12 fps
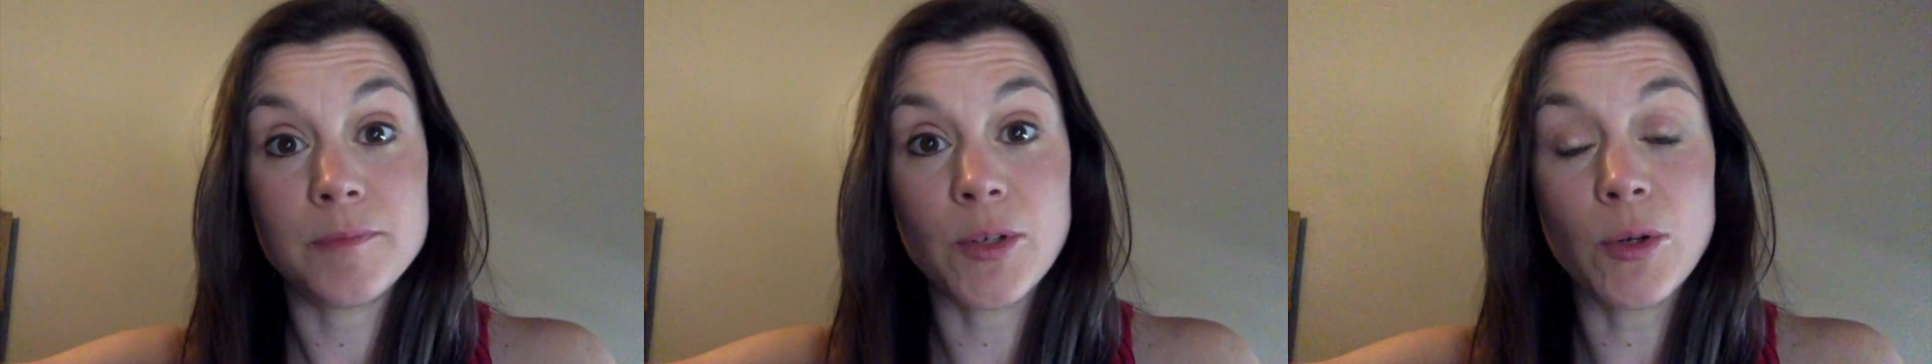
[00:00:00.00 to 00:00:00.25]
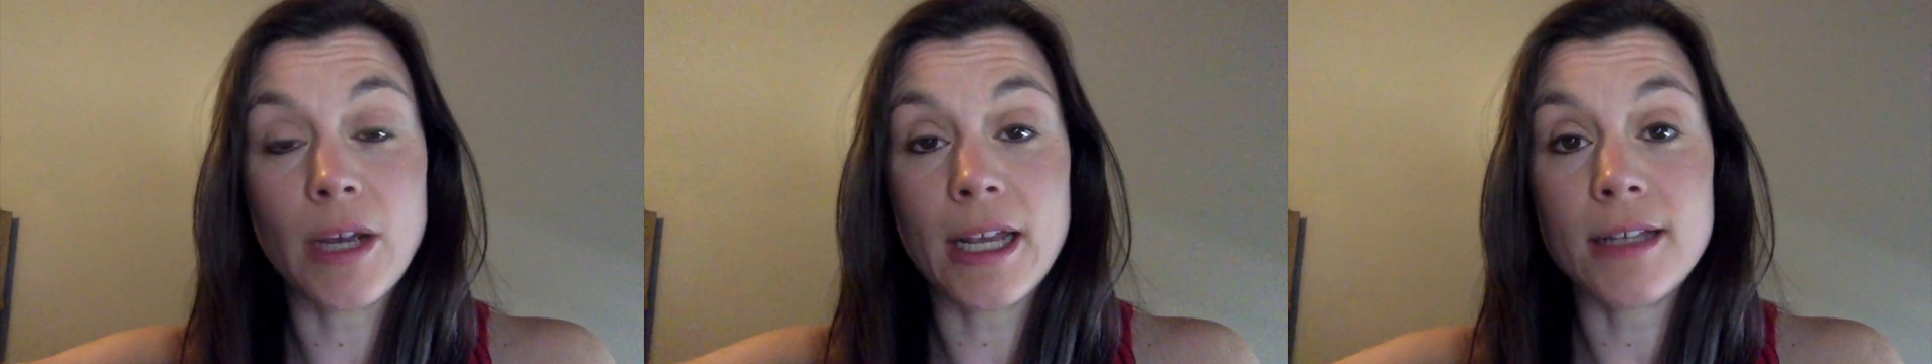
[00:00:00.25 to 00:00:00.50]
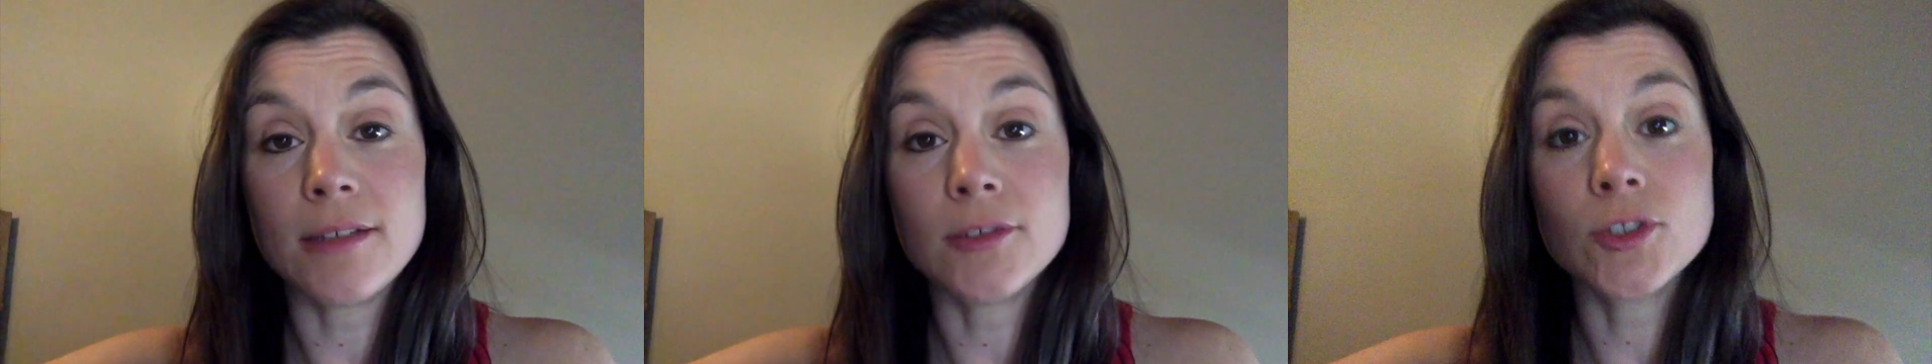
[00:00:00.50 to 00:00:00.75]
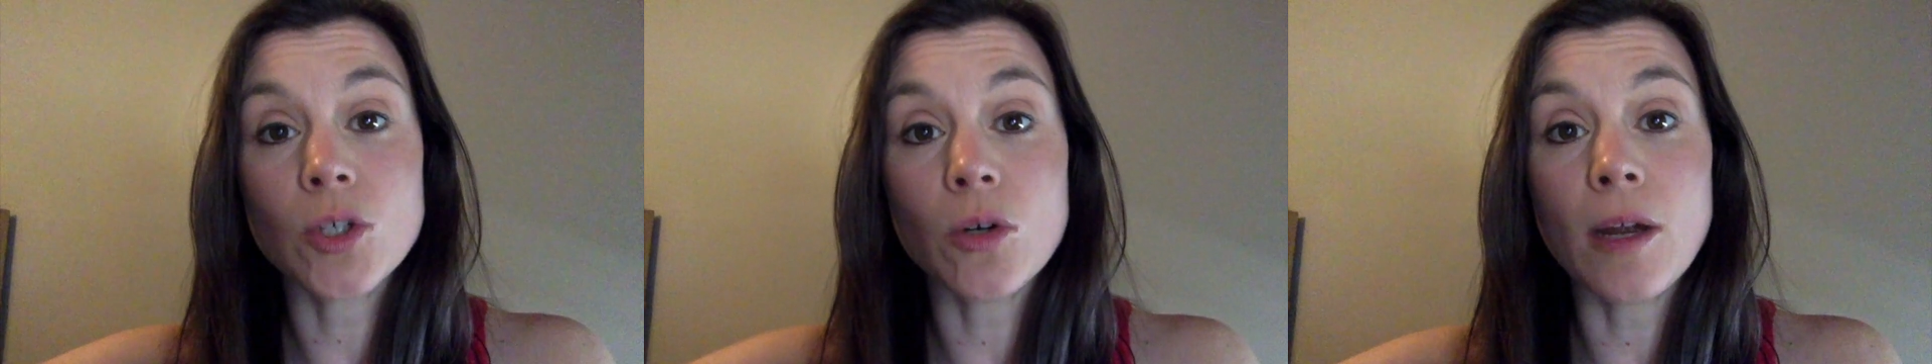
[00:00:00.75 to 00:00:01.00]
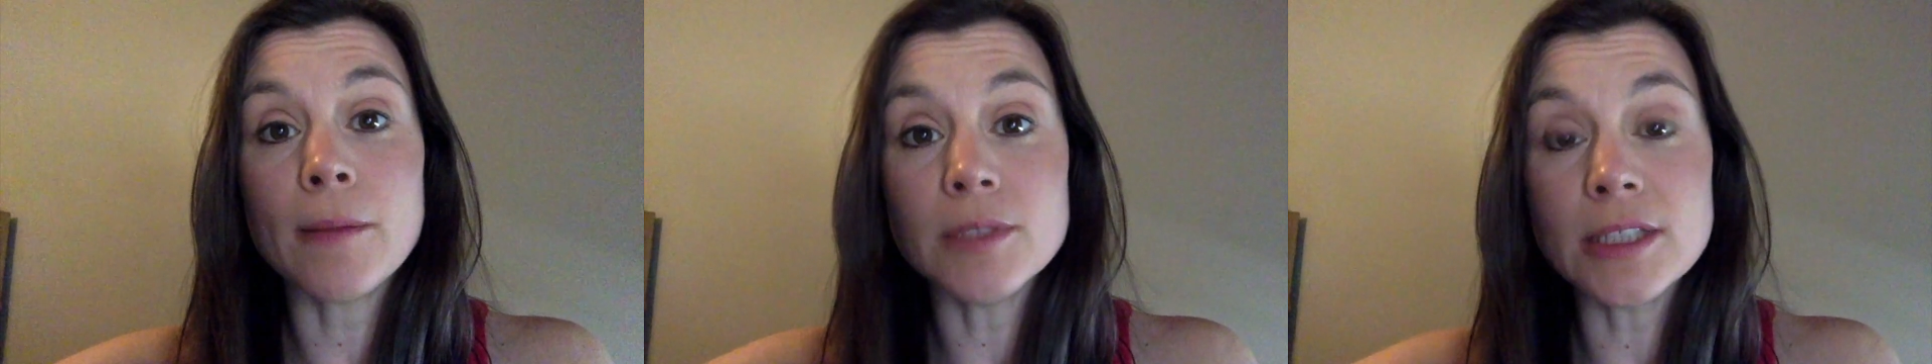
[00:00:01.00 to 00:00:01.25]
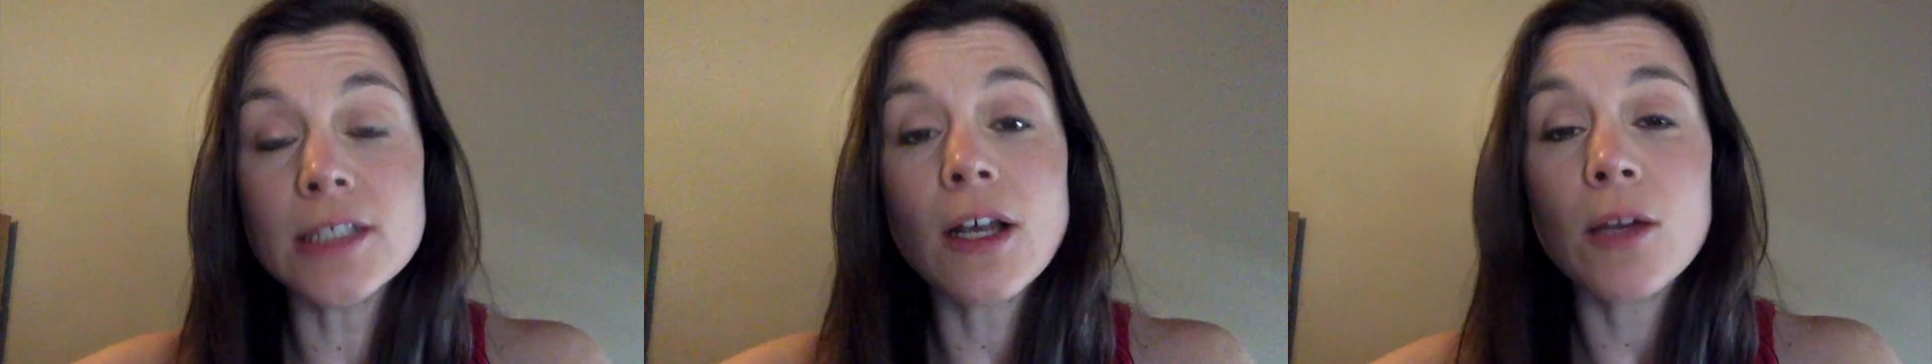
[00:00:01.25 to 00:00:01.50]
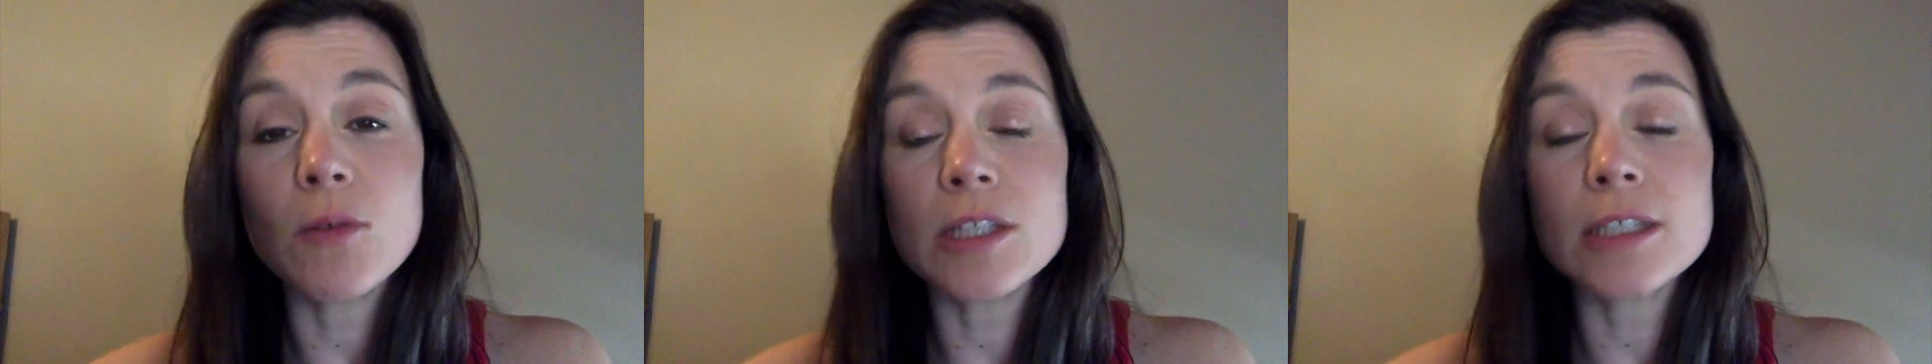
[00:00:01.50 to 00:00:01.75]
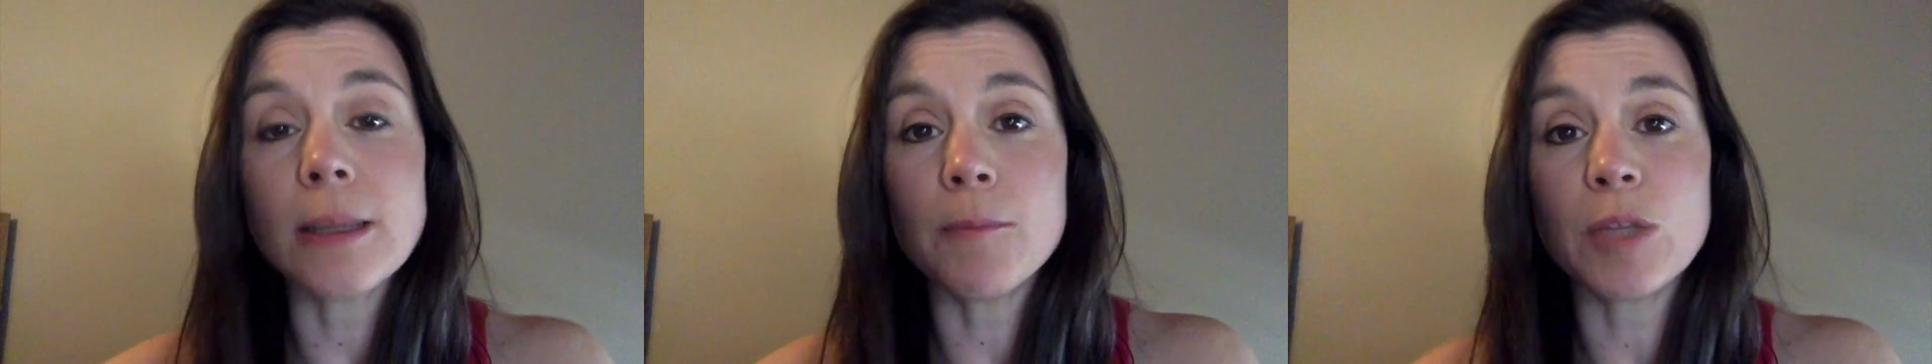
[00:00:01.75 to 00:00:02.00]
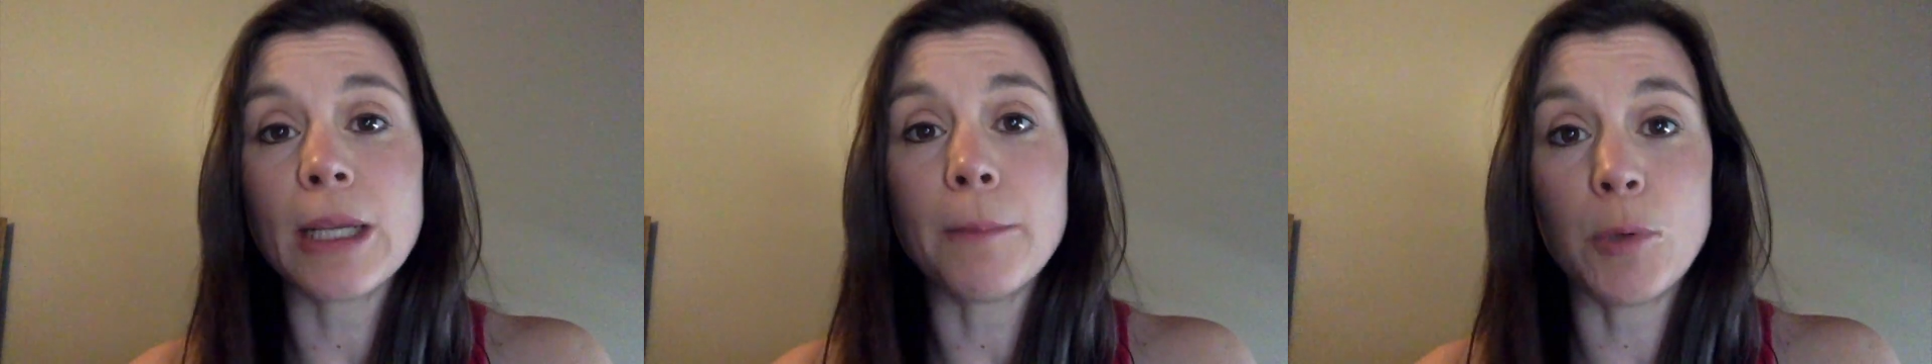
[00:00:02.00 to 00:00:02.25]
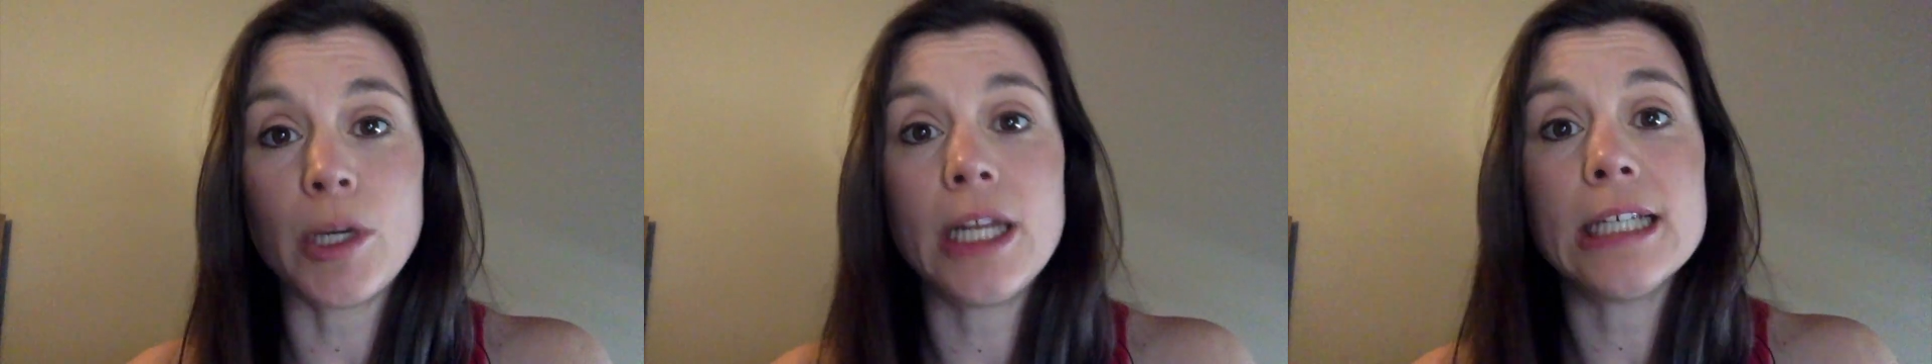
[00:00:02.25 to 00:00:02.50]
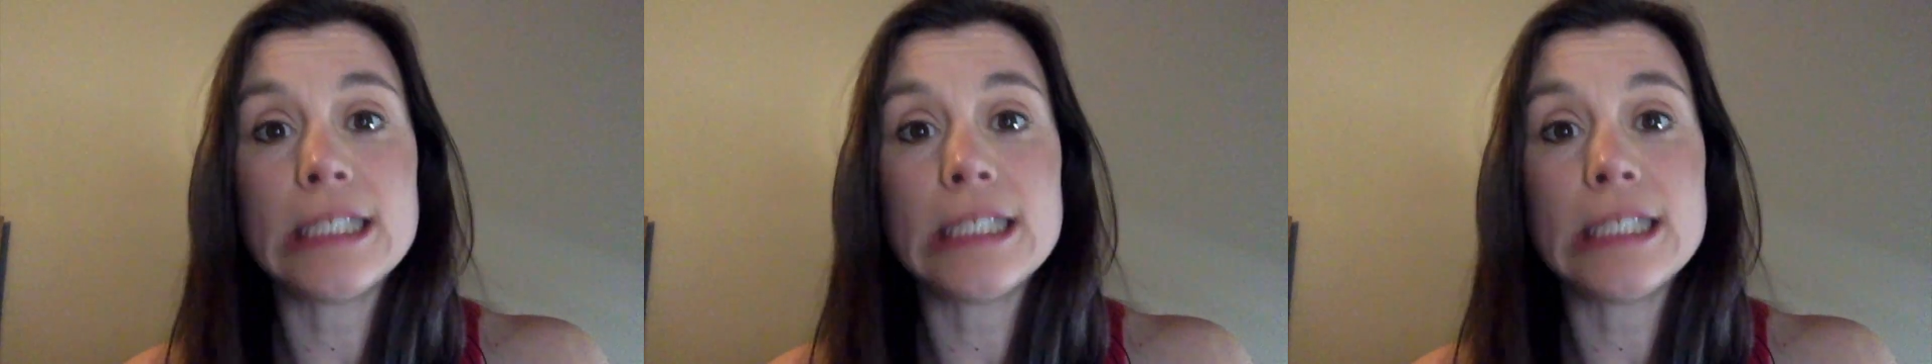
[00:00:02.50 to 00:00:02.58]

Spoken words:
Okay, so I'm dealing with something pretty